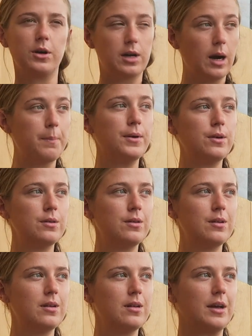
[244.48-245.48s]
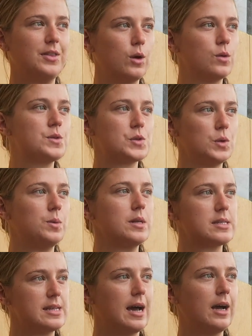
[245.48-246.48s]
were a couple, like the old school
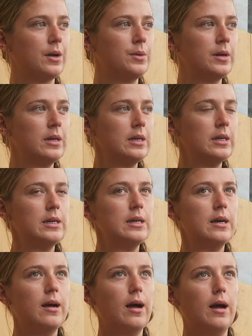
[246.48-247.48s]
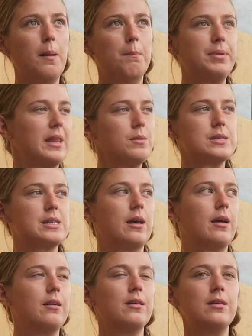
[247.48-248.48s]
ones now, but that was
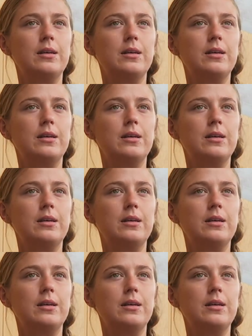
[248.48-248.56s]
it.